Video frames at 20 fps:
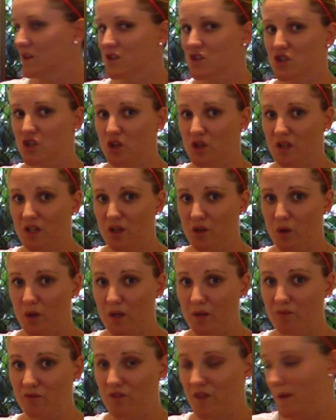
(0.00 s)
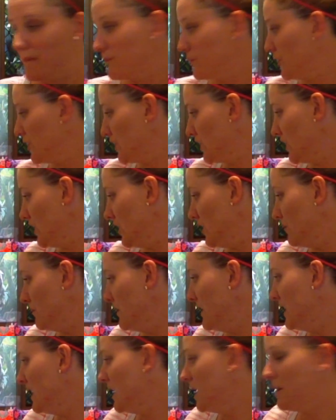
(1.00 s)
soothing cream for their
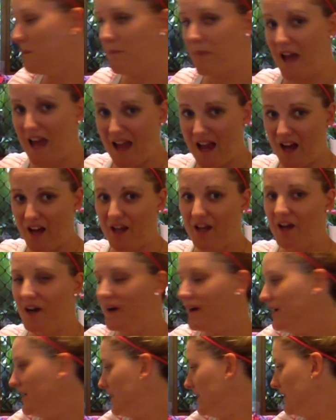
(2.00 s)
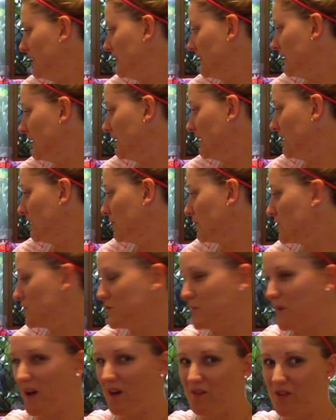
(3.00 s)
bottom, powder,
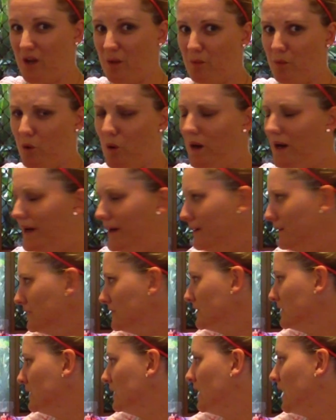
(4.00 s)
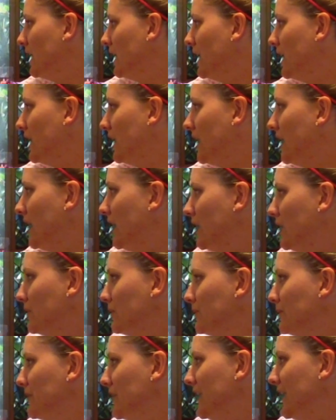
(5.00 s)
because we're having a boy.
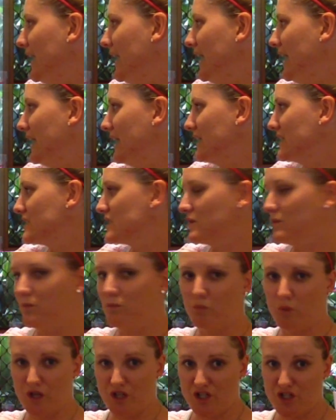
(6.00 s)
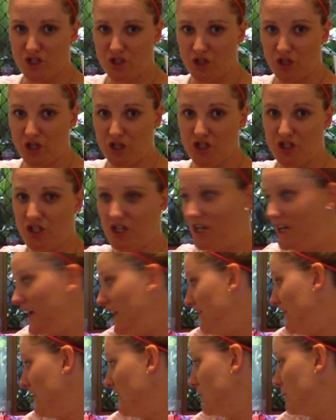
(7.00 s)
and moisture lotion,
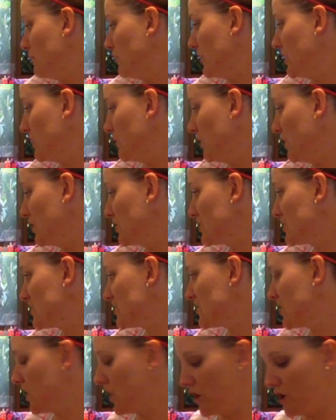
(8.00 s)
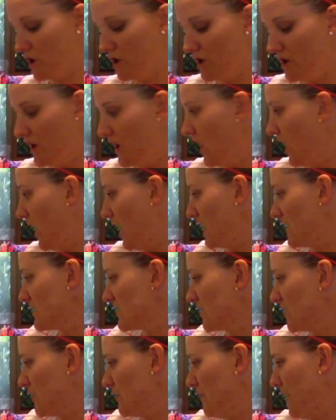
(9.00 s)
and then the body wash. So I
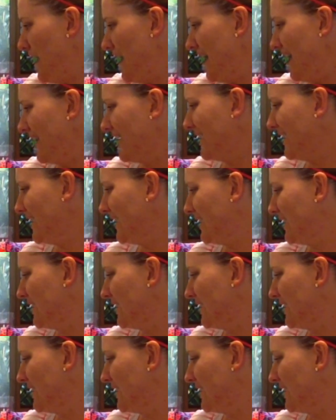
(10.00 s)
just got a pack.